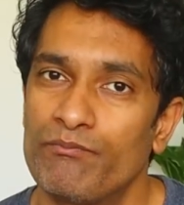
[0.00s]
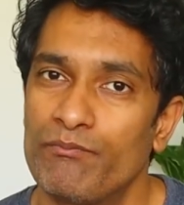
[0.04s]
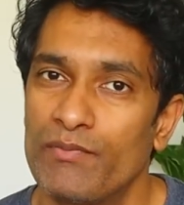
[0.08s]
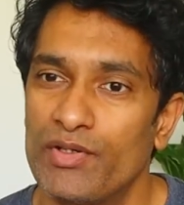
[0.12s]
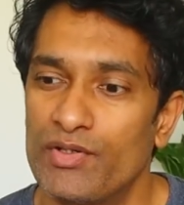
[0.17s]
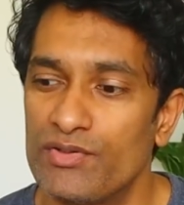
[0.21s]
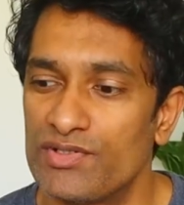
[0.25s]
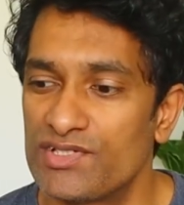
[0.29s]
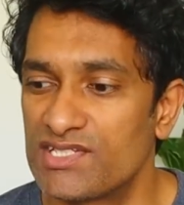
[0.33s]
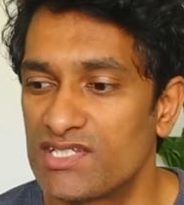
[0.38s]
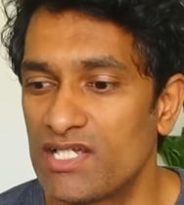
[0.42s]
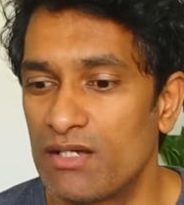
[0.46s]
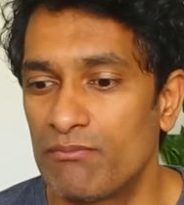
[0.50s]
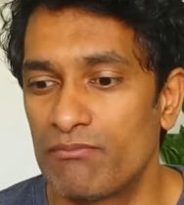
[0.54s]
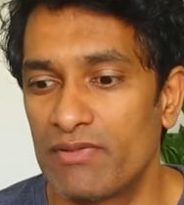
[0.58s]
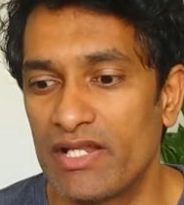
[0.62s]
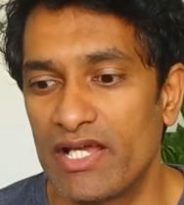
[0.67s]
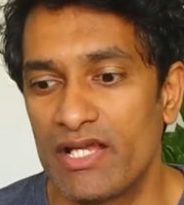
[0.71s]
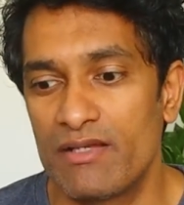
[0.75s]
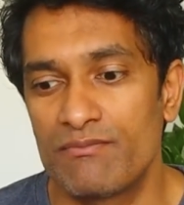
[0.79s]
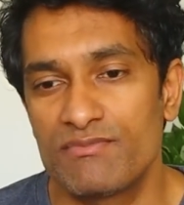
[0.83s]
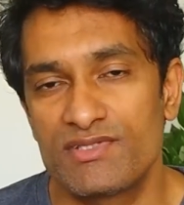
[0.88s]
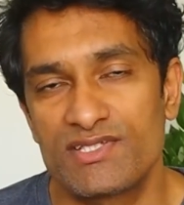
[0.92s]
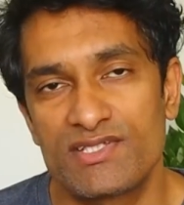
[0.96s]
Because
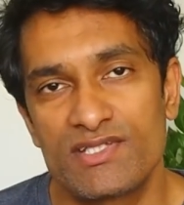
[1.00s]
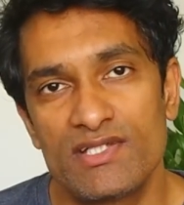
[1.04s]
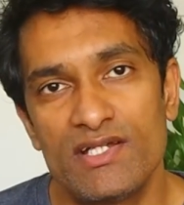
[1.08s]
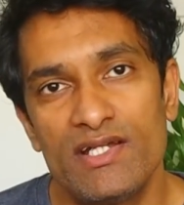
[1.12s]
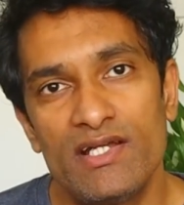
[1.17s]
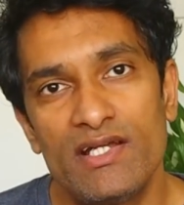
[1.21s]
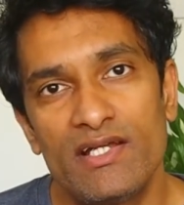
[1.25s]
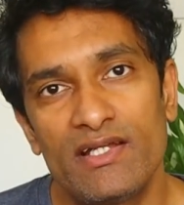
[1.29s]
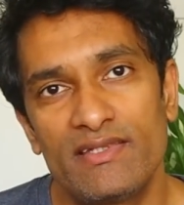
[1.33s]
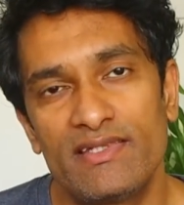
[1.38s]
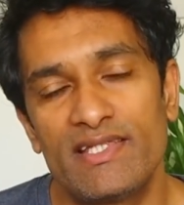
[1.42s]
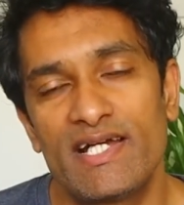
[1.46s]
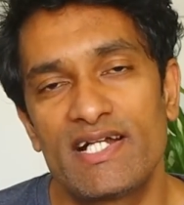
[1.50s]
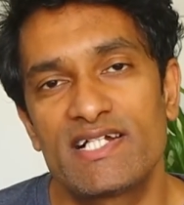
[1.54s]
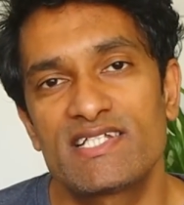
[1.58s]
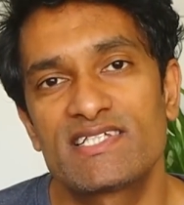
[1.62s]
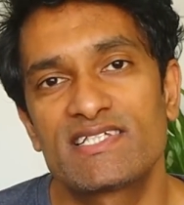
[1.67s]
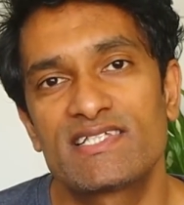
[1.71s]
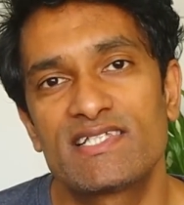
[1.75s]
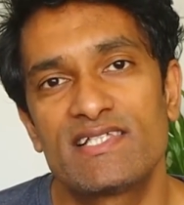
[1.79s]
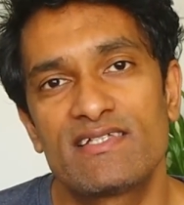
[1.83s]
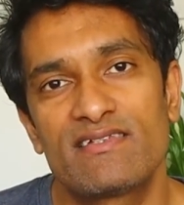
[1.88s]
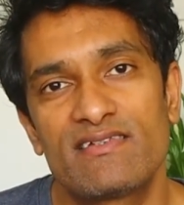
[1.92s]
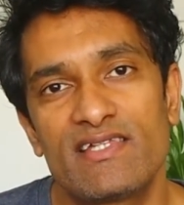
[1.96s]
sometimes
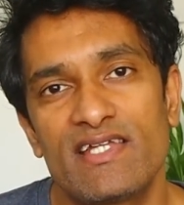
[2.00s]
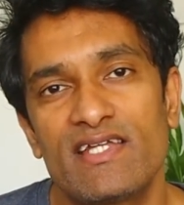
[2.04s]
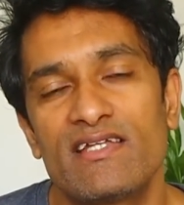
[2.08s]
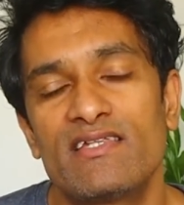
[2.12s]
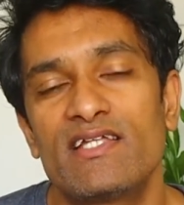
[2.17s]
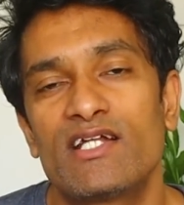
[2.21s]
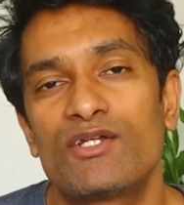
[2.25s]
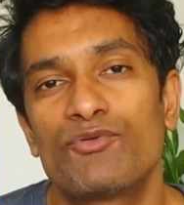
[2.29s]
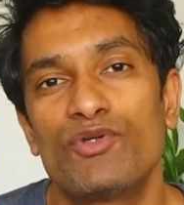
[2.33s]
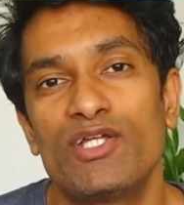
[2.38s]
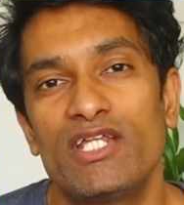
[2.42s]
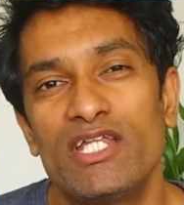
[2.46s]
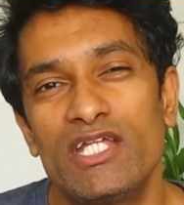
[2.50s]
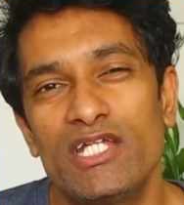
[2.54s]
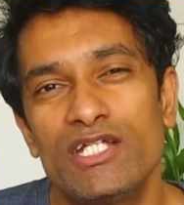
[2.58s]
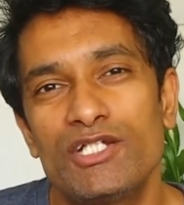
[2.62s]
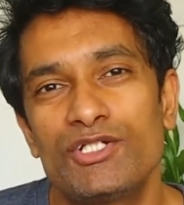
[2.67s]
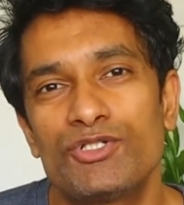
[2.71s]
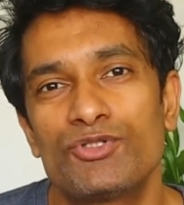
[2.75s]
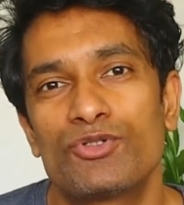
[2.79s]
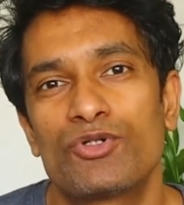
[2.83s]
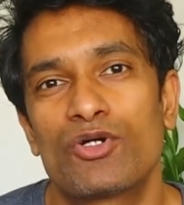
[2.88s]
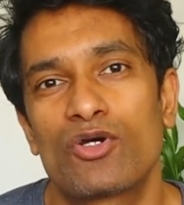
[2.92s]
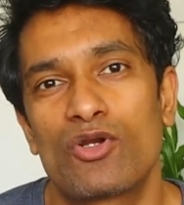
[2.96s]
that's the thing that we
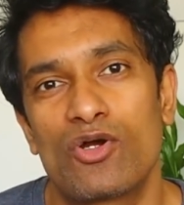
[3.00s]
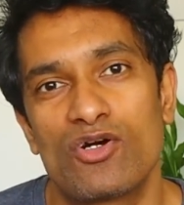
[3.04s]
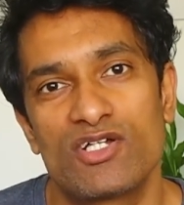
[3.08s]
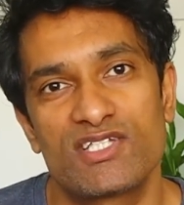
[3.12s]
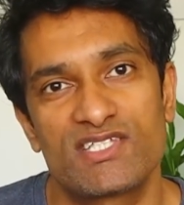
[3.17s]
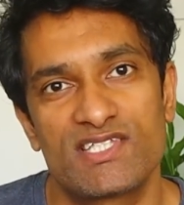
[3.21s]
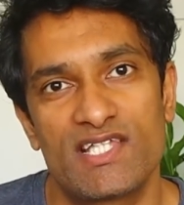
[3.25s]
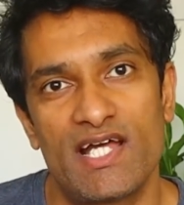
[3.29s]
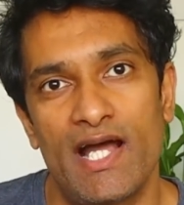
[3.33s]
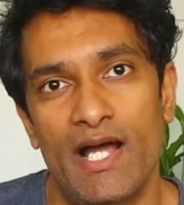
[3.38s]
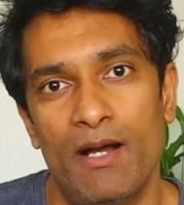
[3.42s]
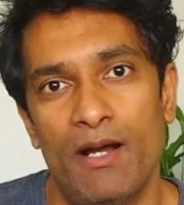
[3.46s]
need to cross the